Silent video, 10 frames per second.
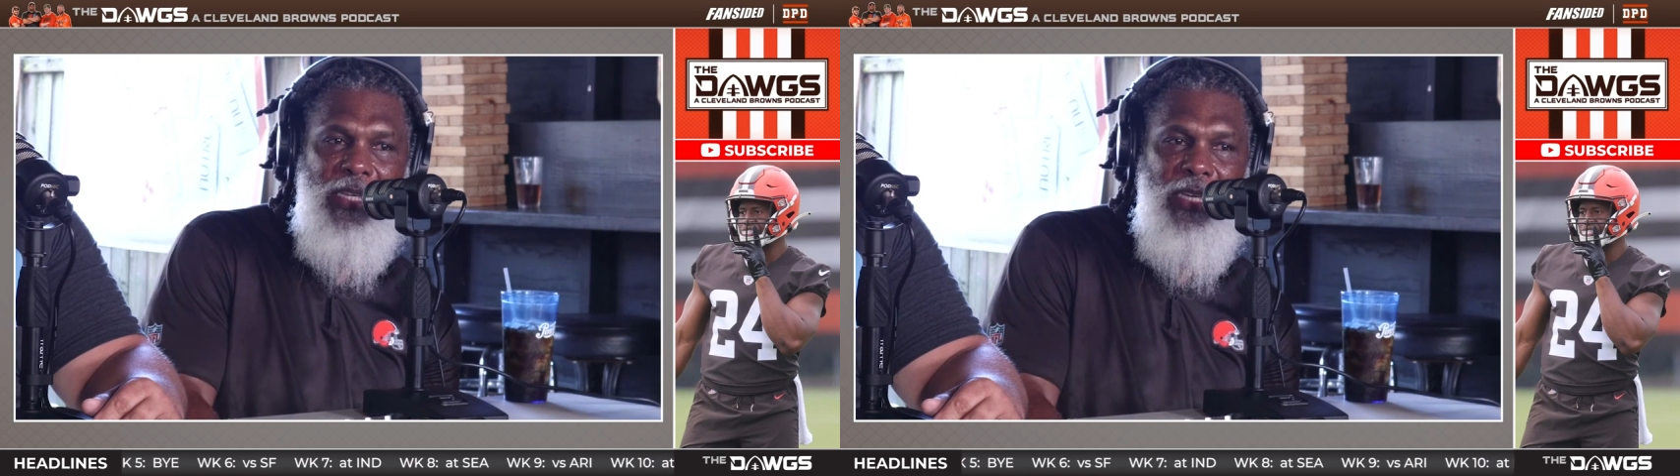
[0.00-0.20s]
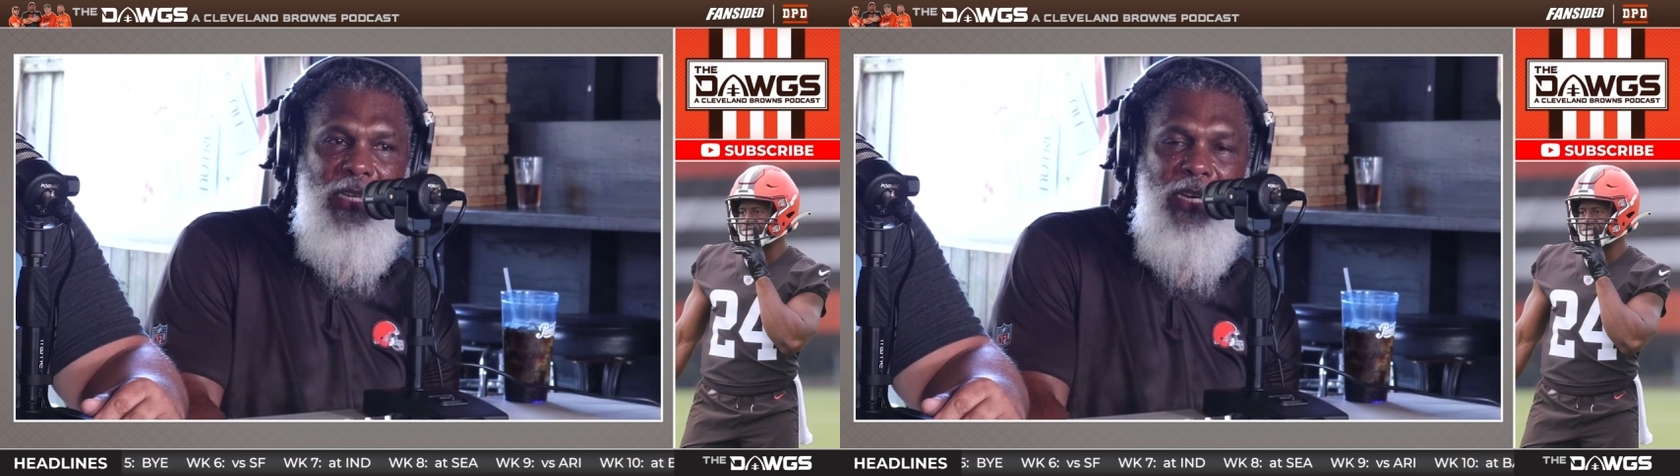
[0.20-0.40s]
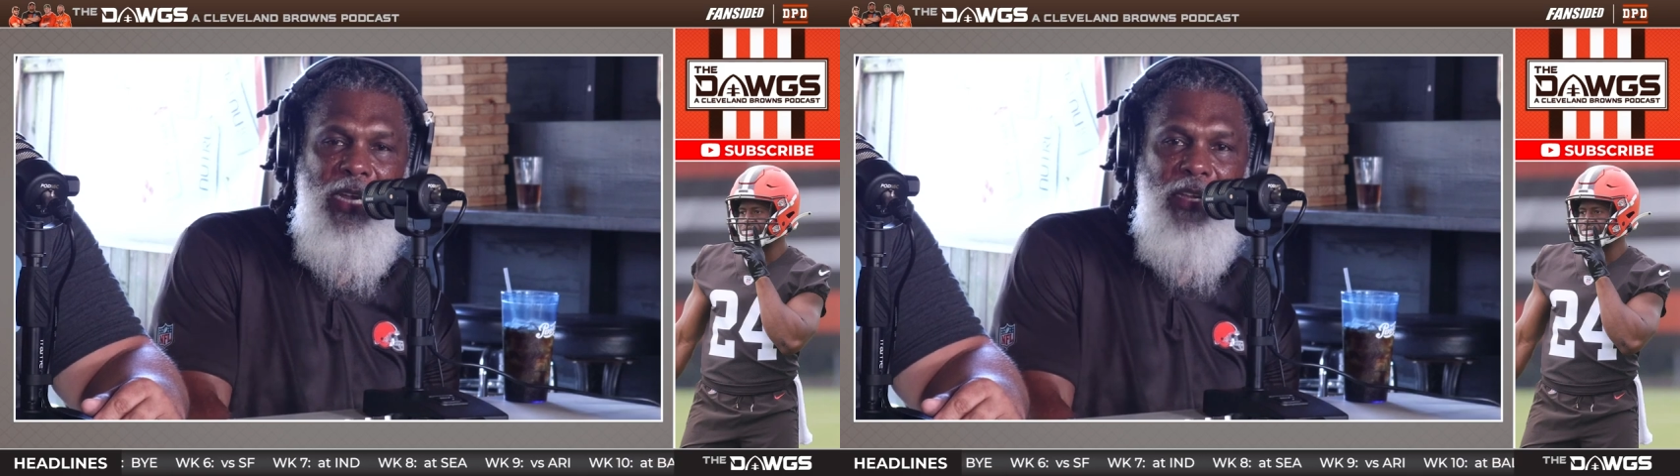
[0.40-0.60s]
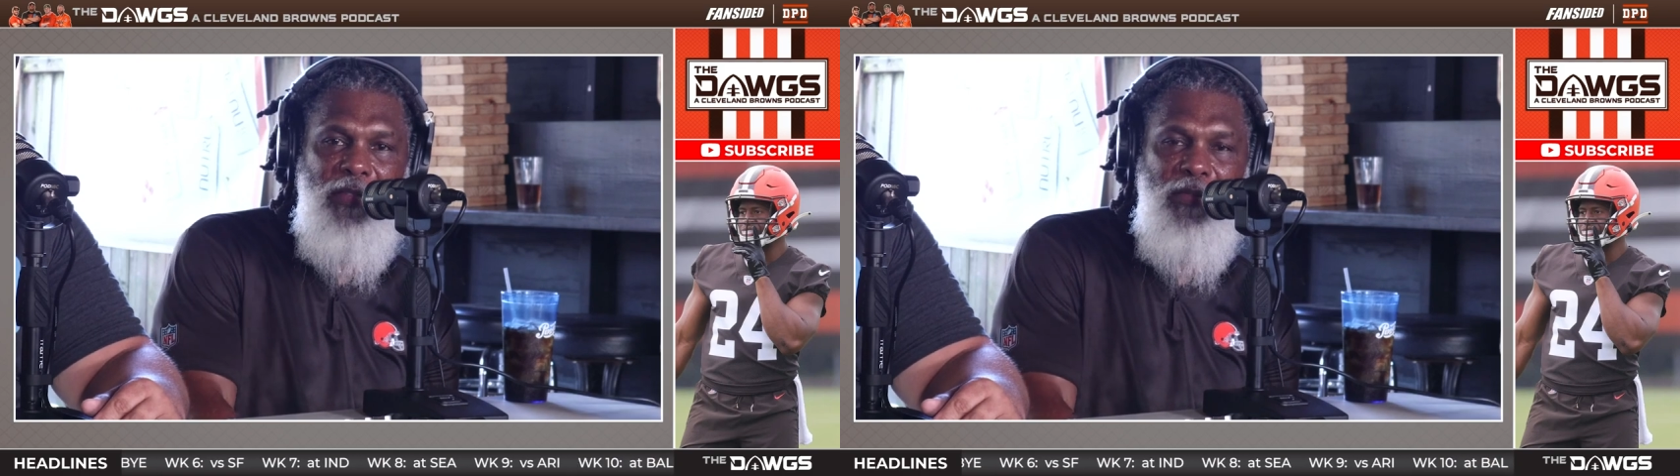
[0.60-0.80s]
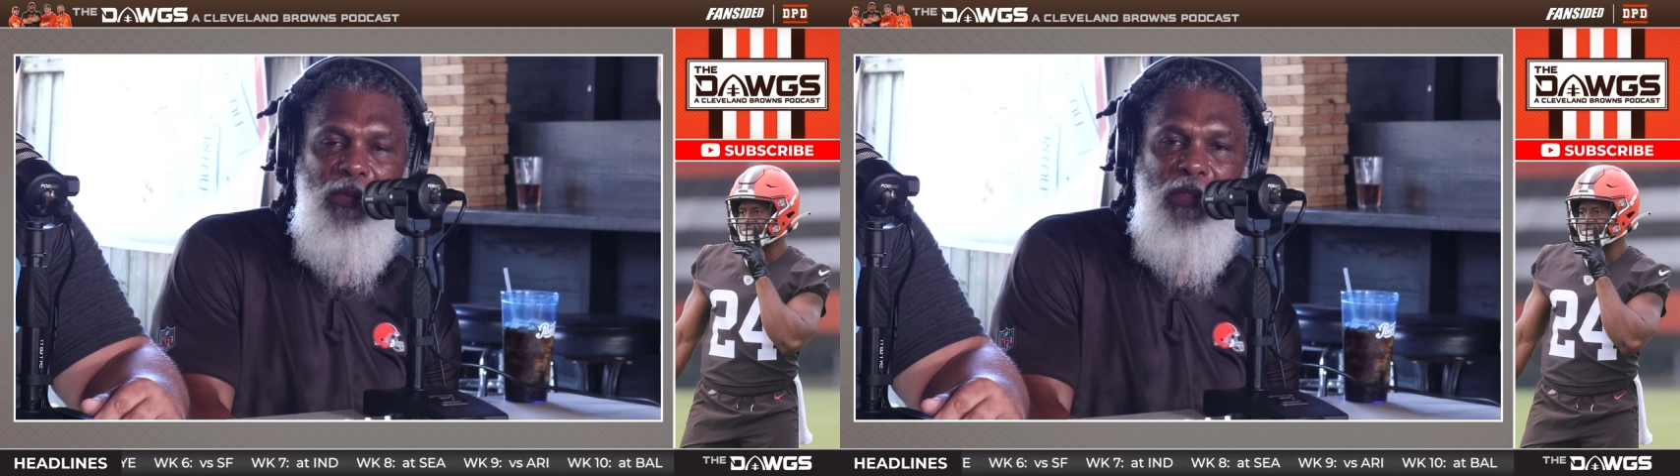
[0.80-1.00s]
get Nick
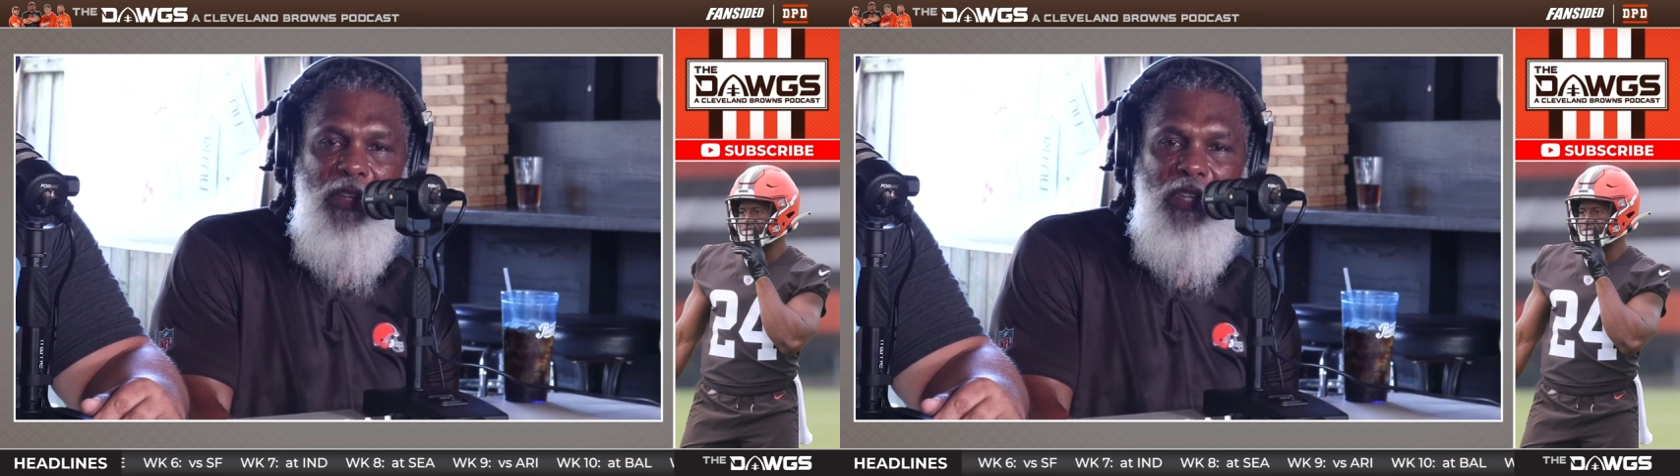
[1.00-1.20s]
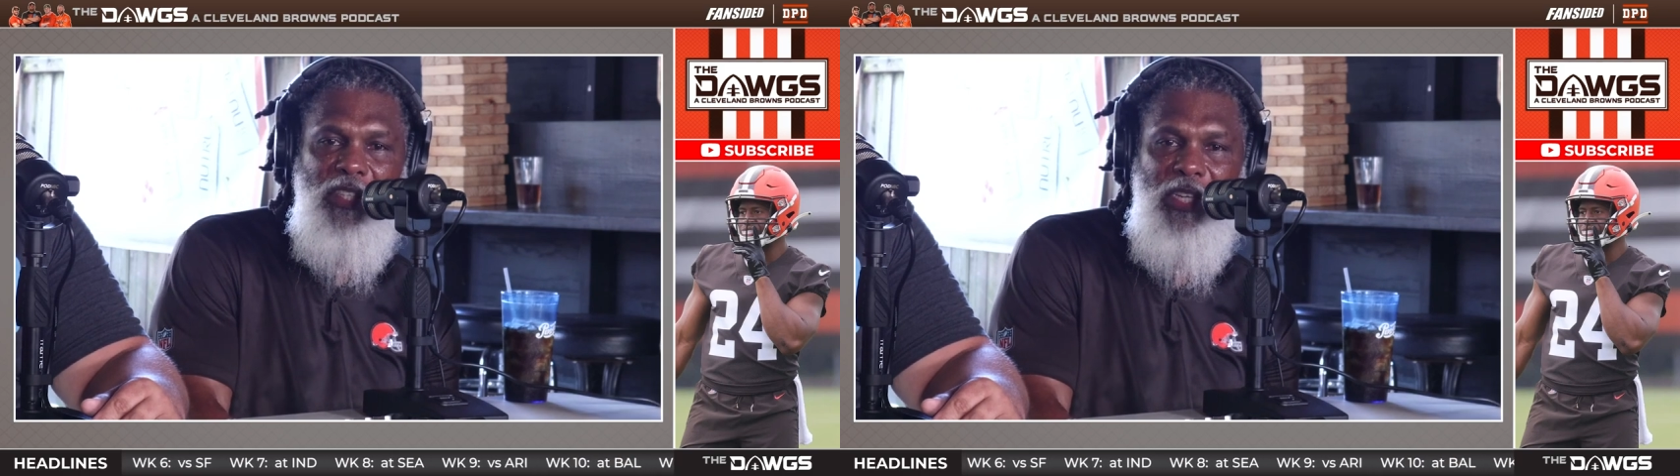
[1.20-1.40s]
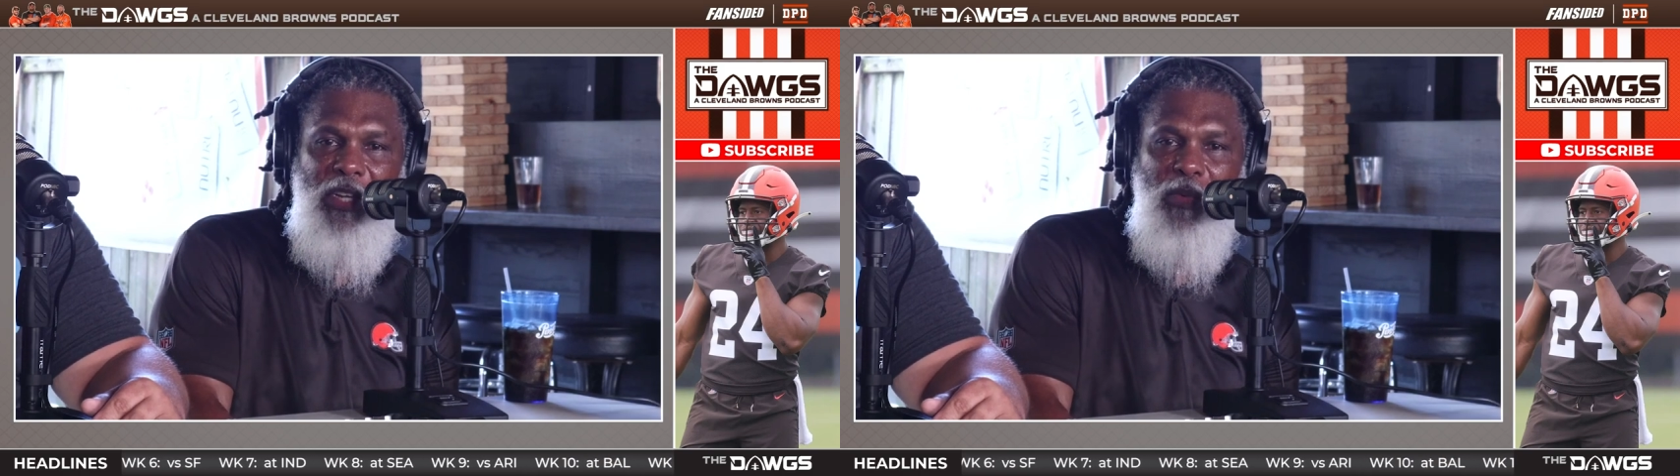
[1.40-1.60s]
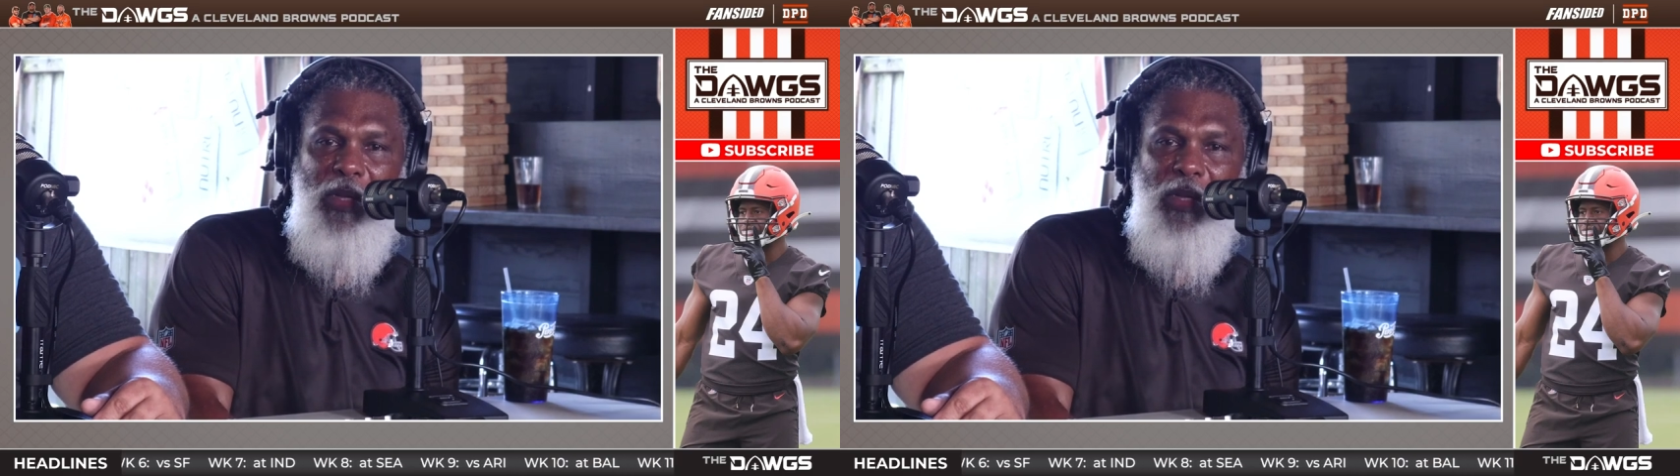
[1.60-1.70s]
through this year